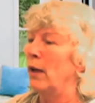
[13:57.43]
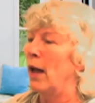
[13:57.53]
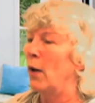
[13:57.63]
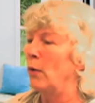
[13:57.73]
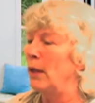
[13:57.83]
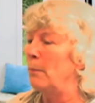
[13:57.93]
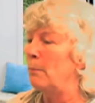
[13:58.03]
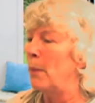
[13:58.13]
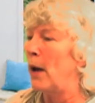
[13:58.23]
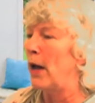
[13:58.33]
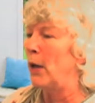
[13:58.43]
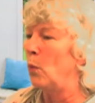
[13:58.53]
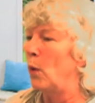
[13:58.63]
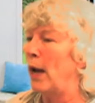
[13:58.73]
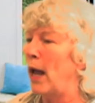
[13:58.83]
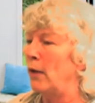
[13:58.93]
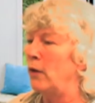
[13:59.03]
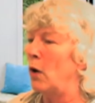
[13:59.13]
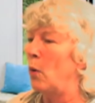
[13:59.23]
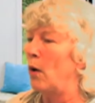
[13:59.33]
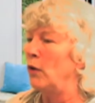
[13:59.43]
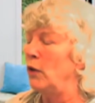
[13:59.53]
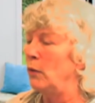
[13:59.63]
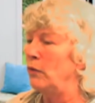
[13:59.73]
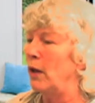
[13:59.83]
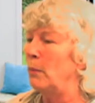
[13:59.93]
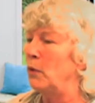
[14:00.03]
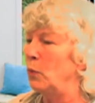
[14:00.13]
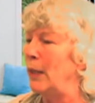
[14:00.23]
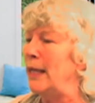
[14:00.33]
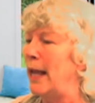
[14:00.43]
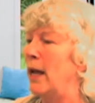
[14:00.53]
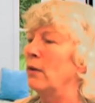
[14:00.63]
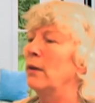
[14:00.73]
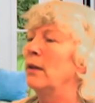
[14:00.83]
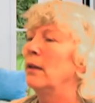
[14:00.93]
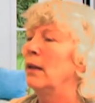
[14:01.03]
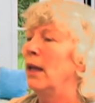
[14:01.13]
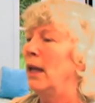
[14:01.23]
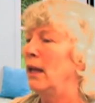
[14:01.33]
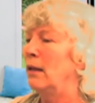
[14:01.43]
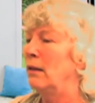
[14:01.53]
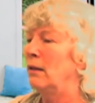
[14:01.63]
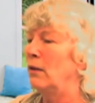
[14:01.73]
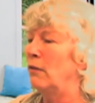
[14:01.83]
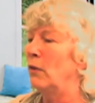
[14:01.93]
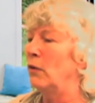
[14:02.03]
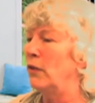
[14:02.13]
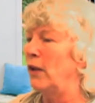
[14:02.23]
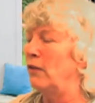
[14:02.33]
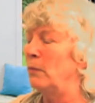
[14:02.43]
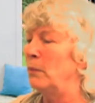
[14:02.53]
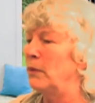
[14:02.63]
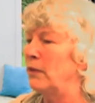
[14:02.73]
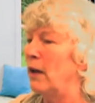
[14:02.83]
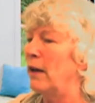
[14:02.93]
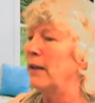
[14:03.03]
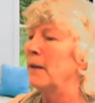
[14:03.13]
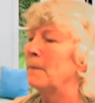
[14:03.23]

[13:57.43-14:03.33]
I only buy what I know I'll use up between now and the first day of Pesach.